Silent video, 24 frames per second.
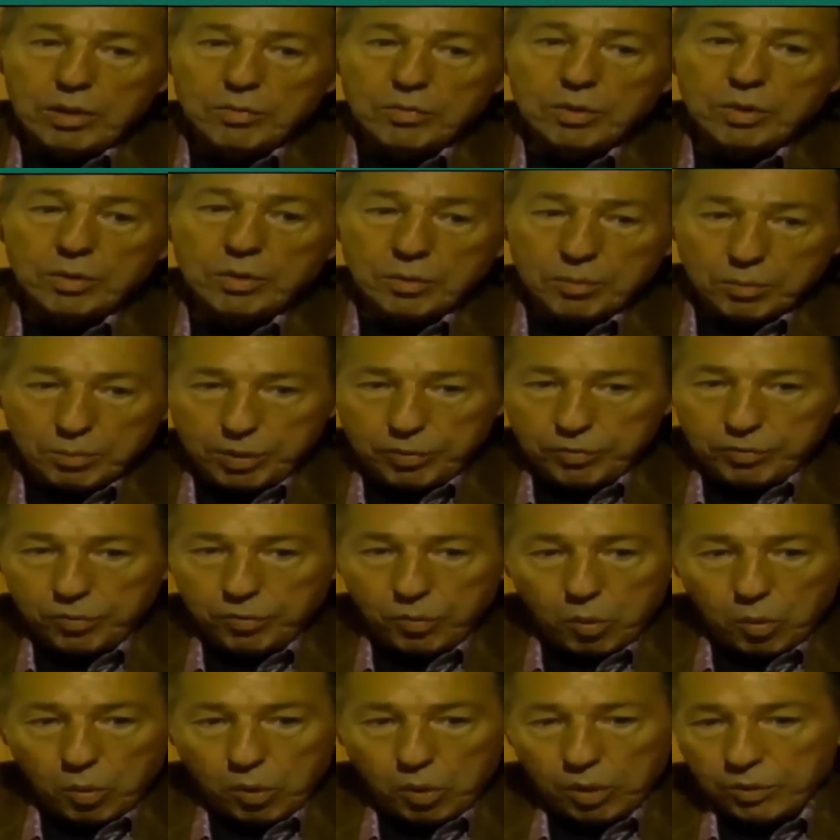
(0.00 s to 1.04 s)
even
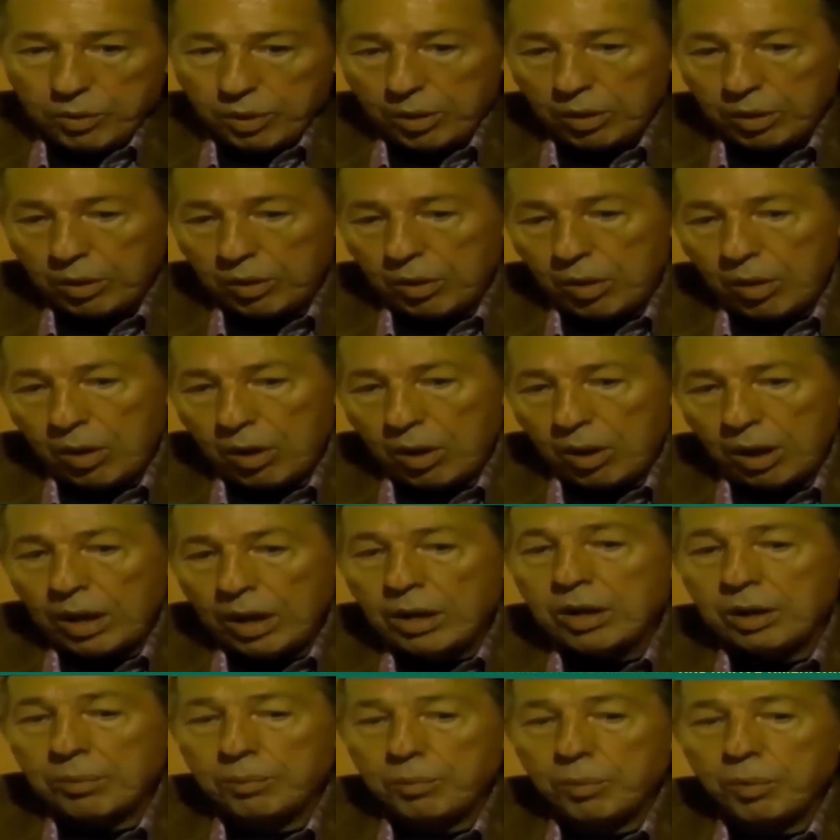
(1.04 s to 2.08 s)
before there are
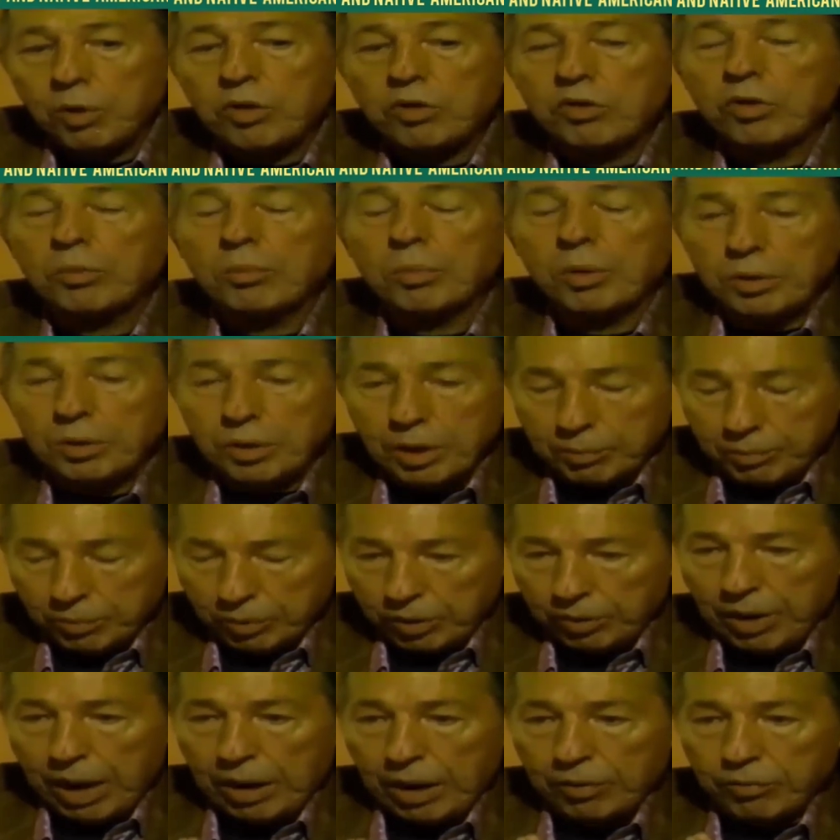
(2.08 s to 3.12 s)
any appreciable
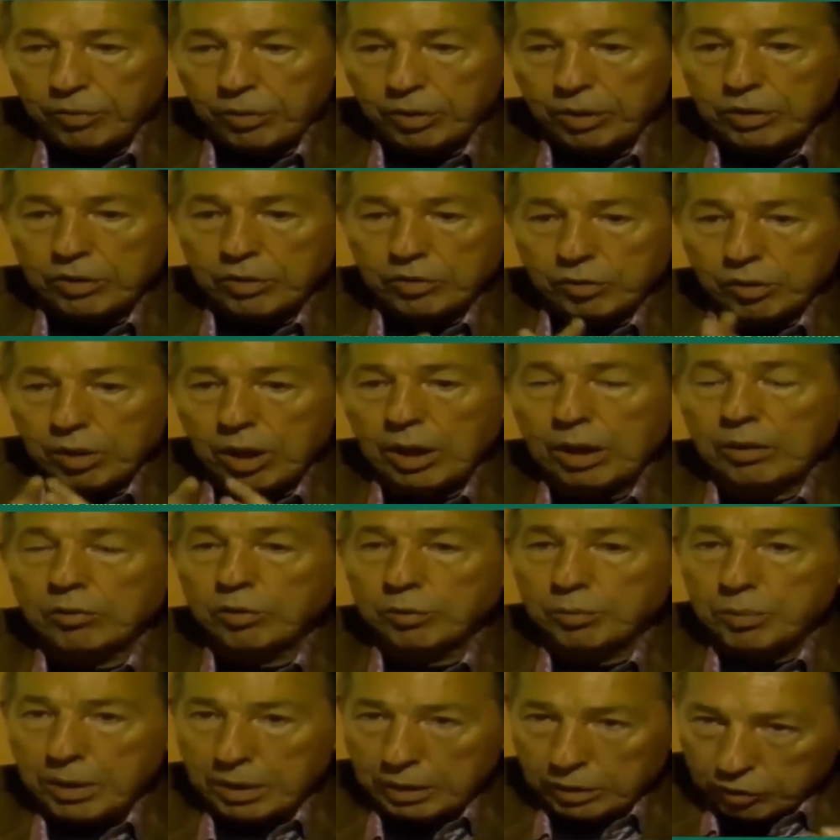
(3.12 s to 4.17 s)
number of African
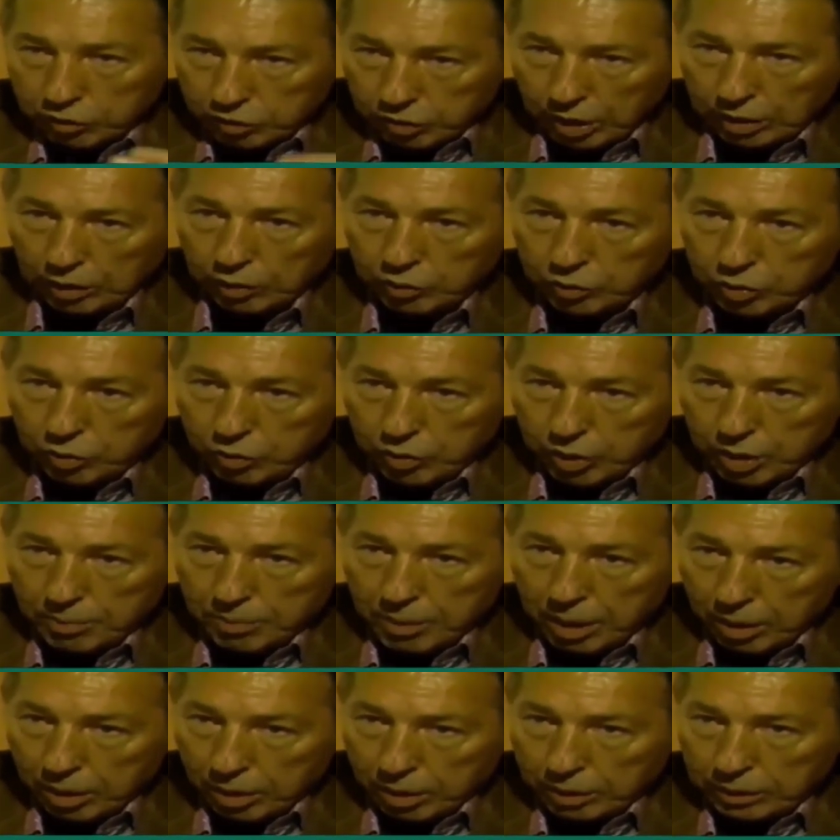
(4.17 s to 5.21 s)
slaves being sent to the
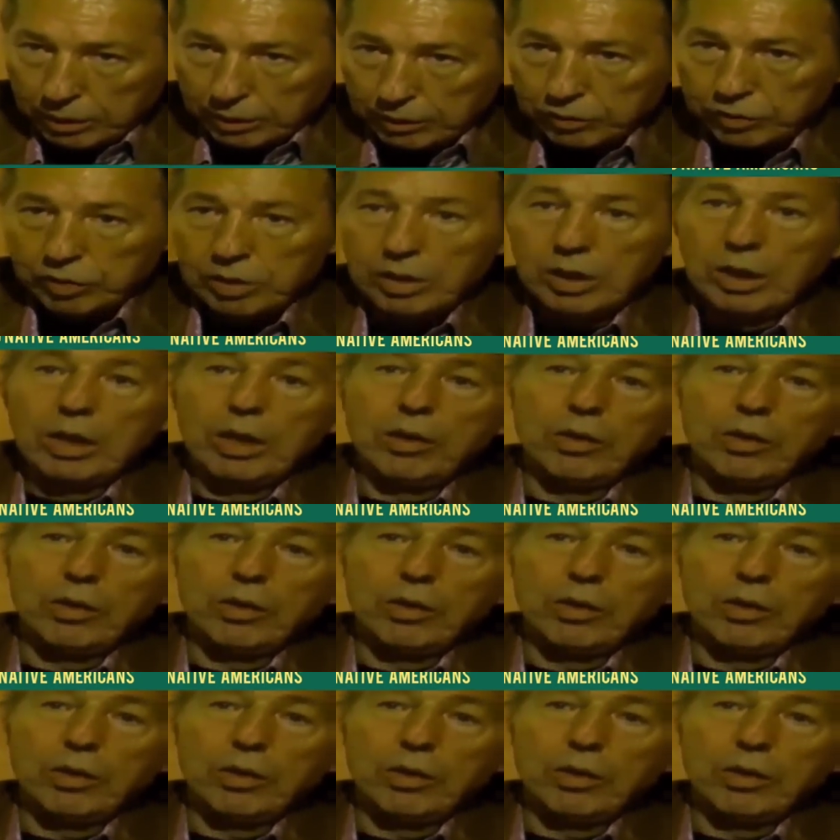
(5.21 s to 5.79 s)
Americas,